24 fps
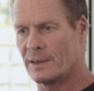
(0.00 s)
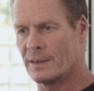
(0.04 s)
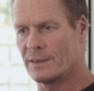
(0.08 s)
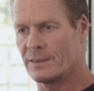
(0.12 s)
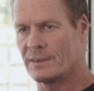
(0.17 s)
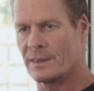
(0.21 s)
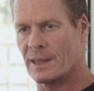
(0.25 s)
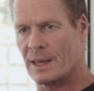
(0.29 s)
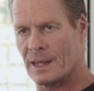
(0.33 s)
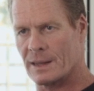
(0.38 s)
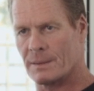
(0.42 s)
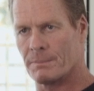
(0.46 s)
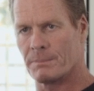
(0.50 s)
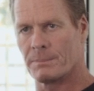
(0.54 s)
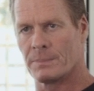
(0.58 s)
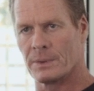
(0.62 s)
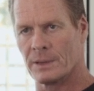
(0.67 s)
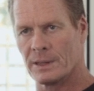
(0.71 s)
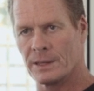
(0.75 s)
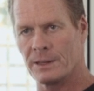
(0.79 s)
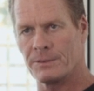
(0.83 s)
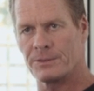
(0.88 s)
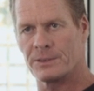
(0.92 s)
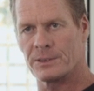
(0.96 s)
is that
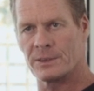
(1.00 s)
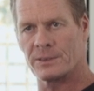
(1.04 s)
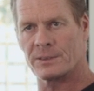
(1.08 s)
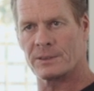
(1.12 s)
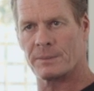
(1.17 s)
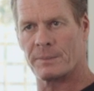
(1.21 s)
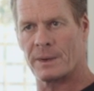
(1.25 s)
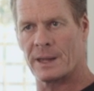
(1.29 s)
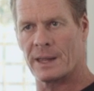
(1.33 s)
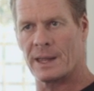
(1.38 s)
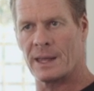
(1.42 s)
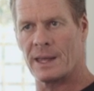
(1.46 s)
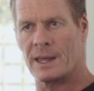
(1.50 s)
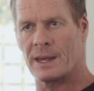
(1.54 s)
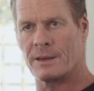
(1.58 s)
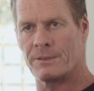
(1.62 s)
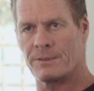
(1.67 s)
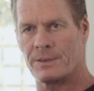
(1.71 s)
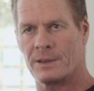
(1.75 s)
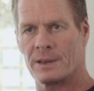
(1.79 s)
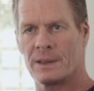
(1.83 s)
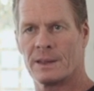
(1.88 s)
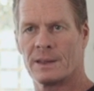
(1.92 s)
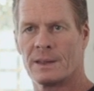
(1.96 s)
belief system I
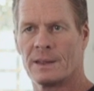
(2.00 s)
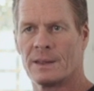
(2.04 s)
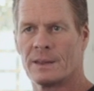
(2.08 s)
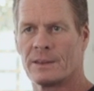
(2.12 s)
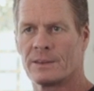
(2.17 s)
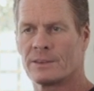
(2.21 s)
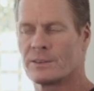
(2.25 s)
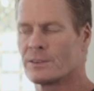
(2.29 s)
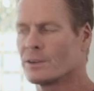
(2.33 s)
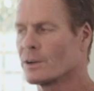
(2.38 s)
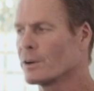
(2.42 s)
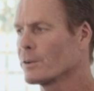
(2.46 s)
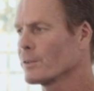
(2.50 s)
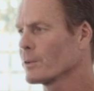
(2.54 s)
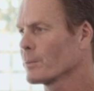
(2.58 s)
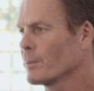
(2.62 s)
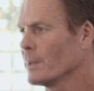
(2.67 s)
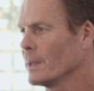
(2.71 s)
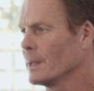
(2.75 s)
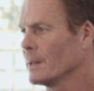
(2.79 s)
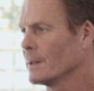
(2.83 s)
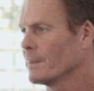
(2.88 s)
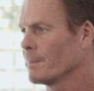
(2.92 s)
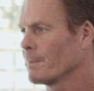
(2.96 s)
have serving
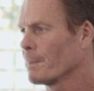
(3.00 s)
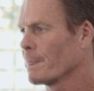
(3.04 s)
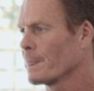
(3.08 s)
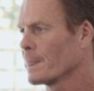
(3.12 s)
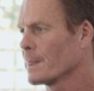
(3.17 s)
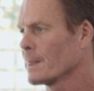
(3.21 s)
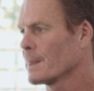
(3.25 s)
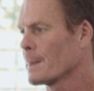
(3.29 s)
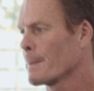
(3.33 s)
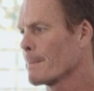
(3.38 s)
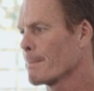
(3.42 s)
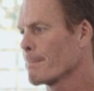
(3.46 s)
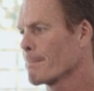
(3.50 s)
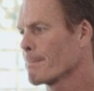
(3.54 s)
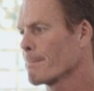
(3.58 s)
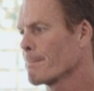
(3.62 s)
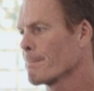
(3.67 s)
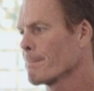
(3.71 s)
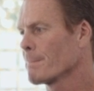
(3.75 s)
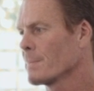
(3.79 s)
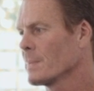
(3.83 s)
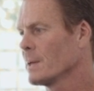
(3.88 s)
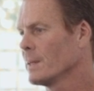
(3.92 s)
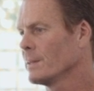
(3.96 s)
me?
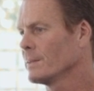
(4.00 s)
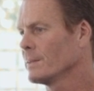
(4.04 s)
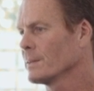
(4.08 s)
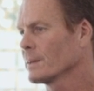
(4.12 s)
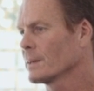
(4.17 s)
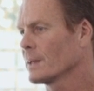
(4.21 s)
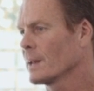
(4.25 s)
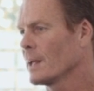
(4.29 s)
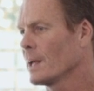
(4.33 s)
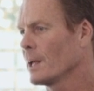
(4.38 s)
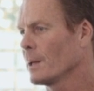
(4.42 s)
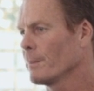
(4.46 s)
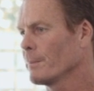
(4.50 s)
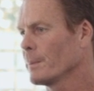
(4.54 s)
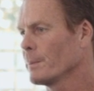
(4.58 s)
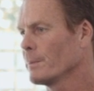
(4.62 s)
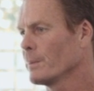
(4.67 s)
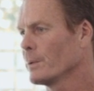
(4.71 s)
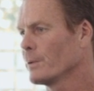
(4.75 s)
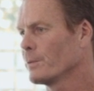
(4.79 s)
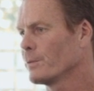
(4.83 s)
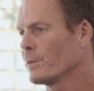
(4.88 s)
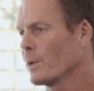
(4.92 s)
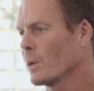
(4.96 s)
Is it going to help me
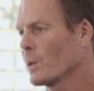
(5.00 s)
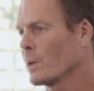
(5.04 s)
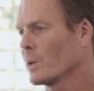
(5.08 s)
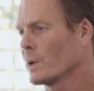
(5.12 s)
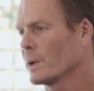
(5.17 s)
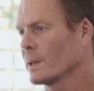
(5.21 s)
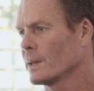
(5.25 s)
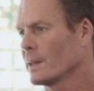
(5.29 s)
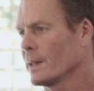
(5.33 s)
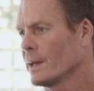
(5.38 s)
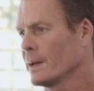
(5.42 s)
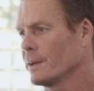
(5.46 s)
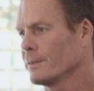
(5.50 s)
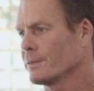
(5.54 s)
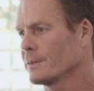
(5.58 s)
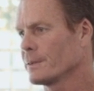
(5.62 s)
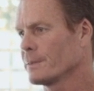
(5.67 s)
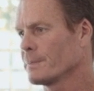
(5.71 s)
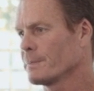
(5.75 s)
move forward in life?